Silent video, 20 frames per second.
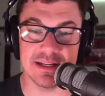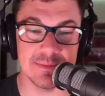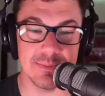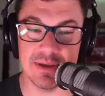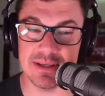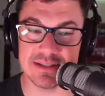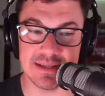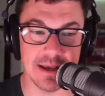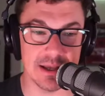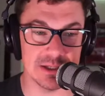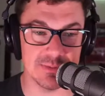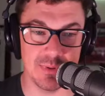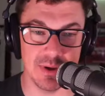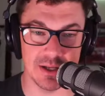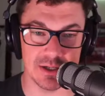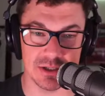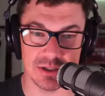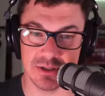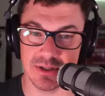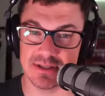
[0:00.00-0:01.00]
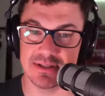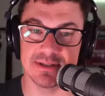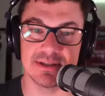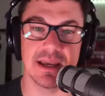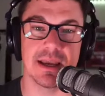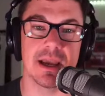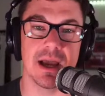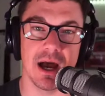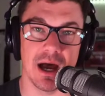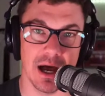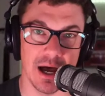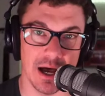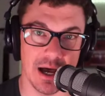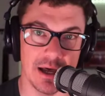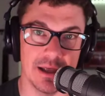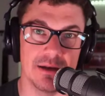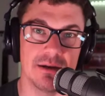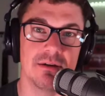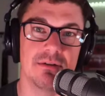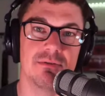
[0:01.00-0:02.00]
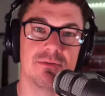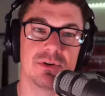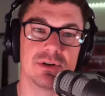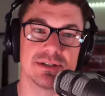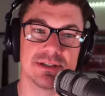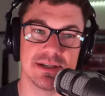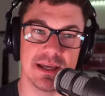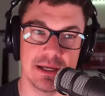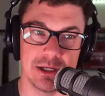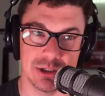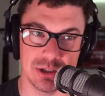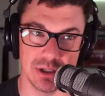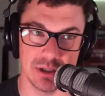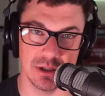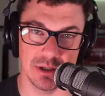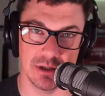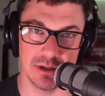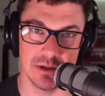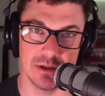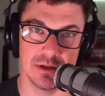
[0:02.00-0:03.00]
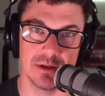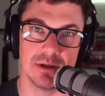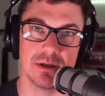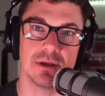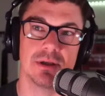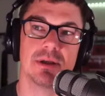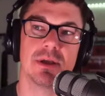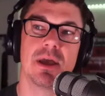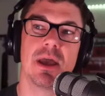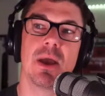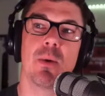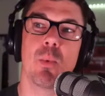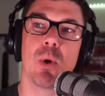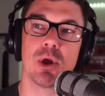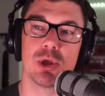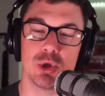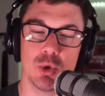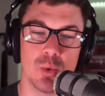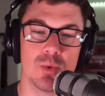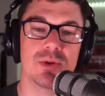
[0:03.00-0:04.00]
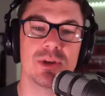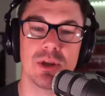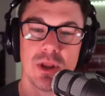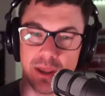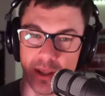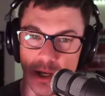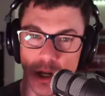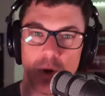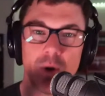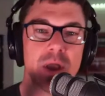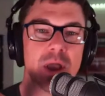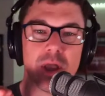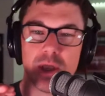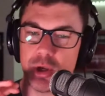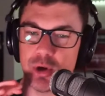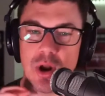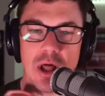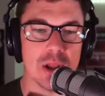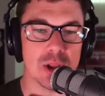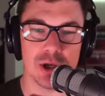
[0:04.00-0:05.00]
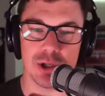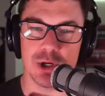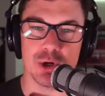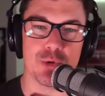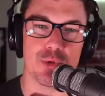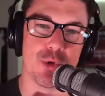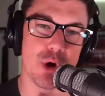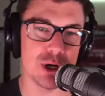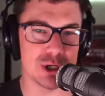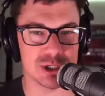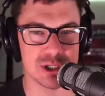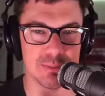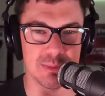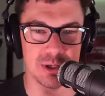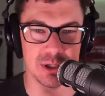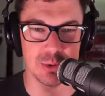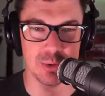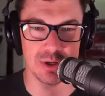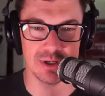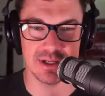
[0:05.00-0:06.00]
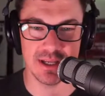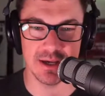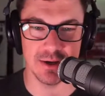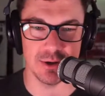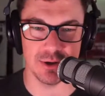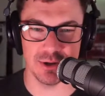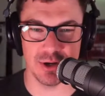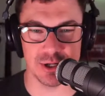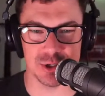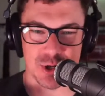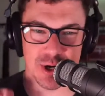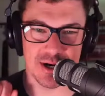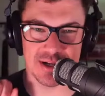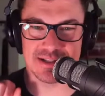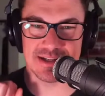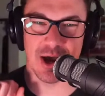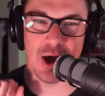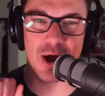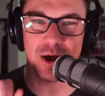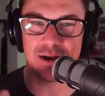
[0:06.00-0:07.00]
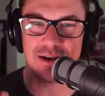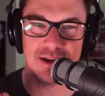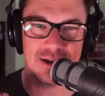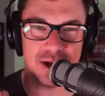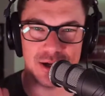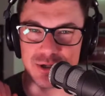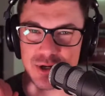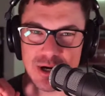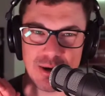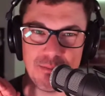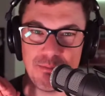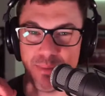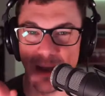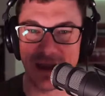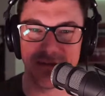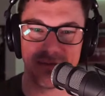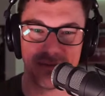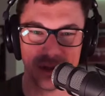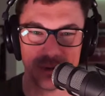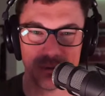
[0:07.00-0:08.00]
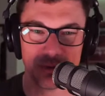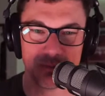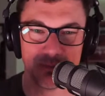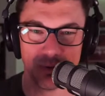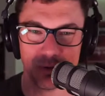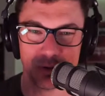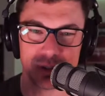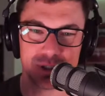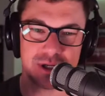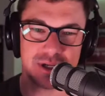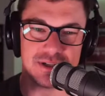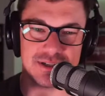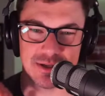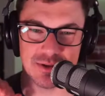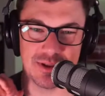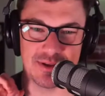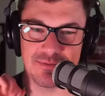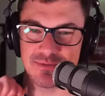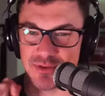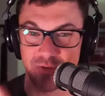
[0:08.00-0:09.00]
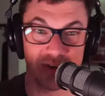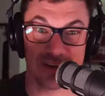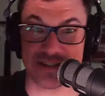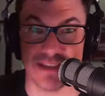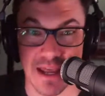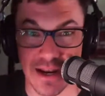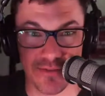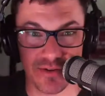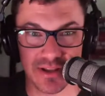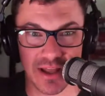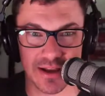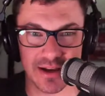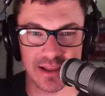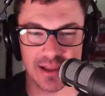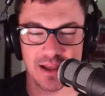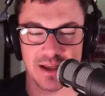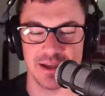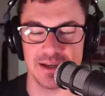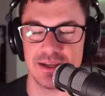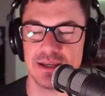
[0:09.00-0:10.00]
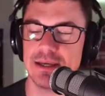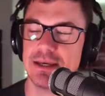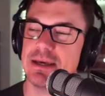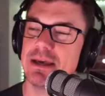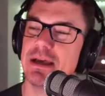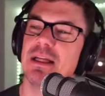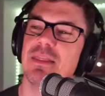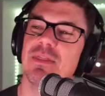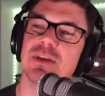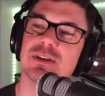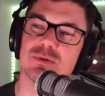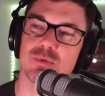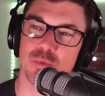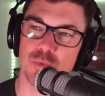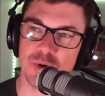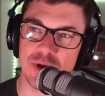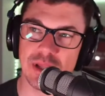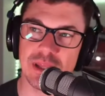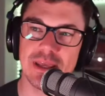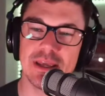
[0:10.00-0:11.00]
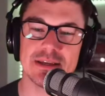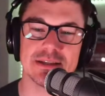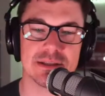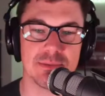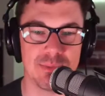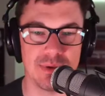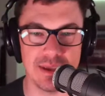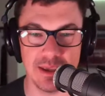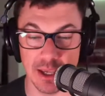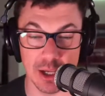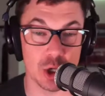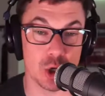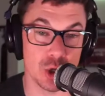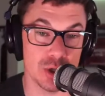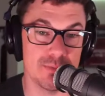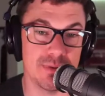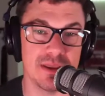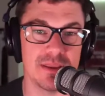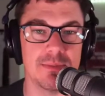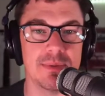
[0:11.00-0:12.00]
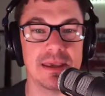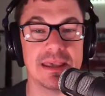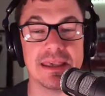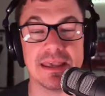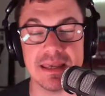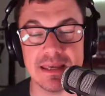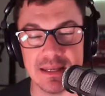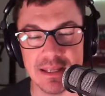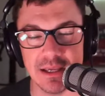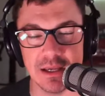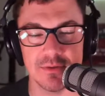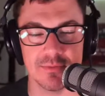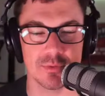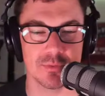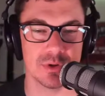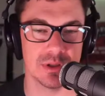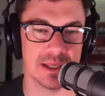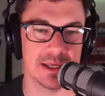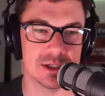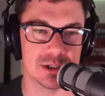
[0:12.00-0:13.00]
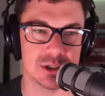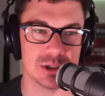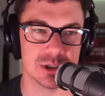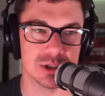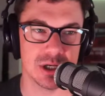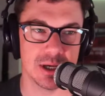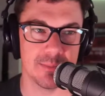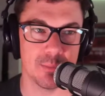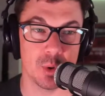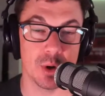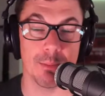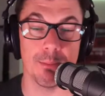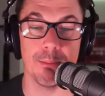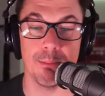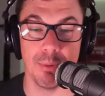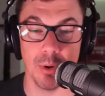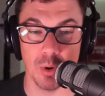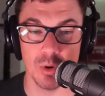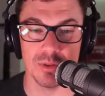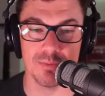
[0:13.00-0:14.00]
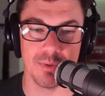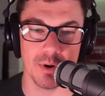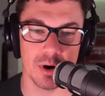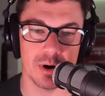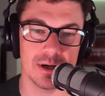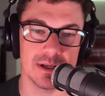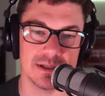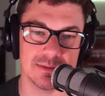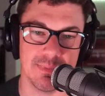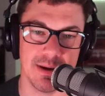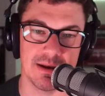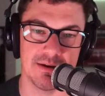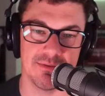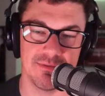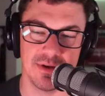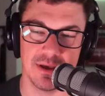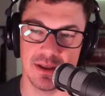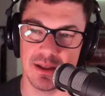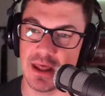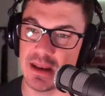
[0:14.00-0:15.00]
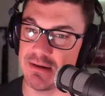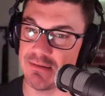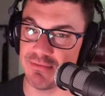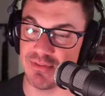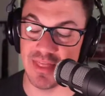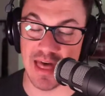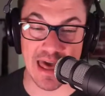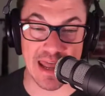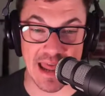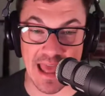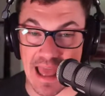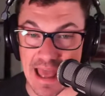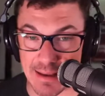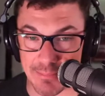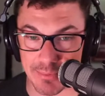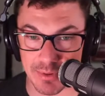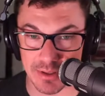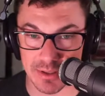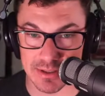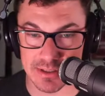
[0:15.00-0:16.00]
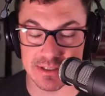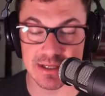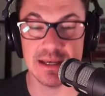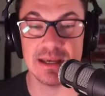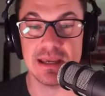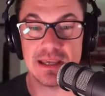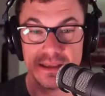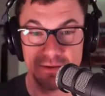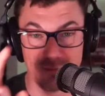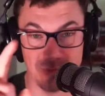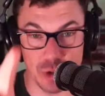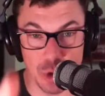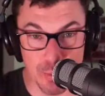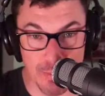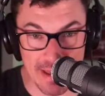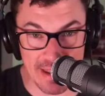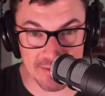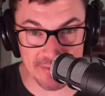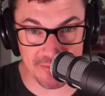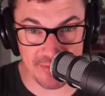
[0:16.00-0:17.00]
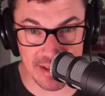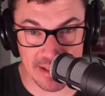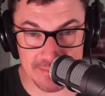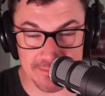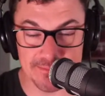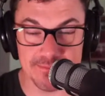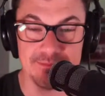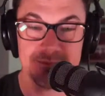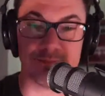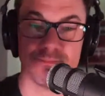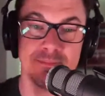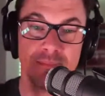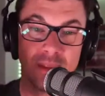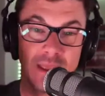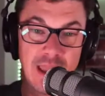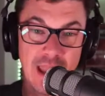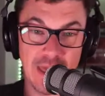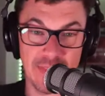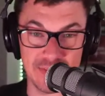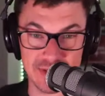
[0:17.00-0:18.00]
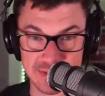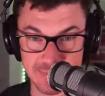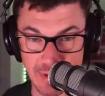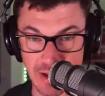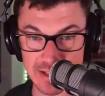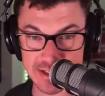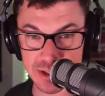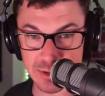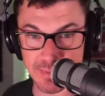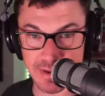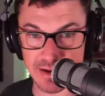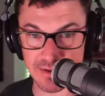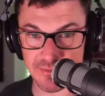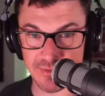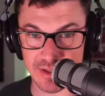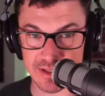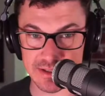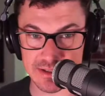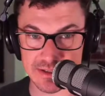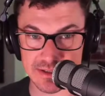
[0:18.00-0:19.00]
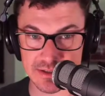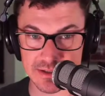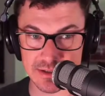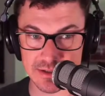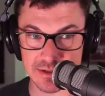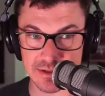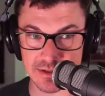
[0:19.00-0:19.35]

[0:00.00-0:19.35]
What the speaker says: need to be a sales pitch. This is a conversation where you're not looking to rush them into a deal. You're not trying to talk. You're not trying to baffle them with bullshit till they sign on a dotted line. This really is it could be the beginning of a relationship where both parties benefit. And if that happens, if you benefit and the sponsor benefits,